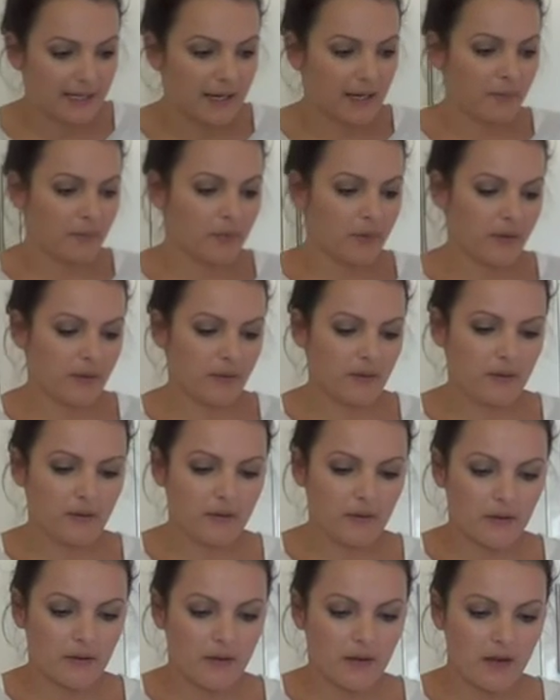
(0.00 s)
up
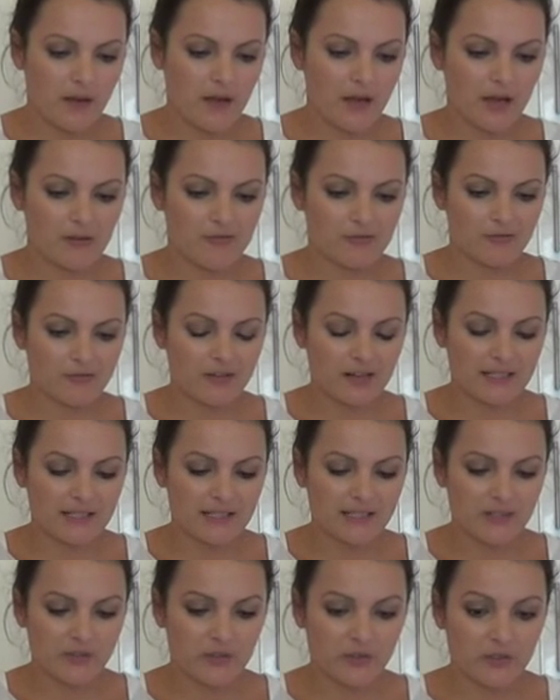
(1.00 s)
and
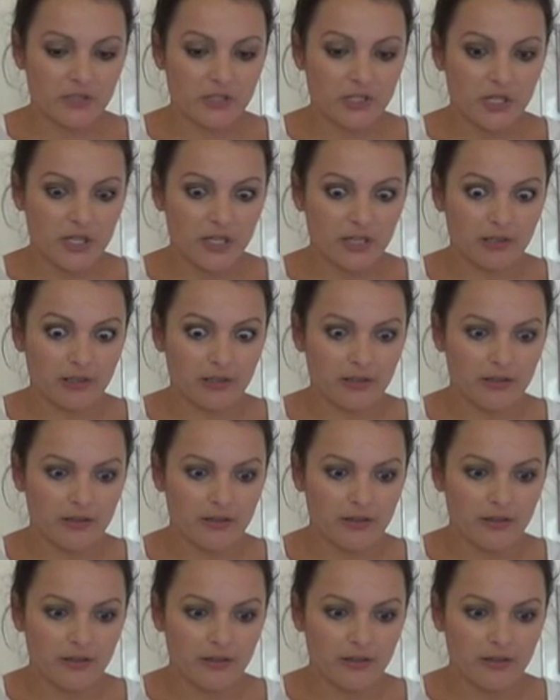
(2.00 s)
rest it on the jug,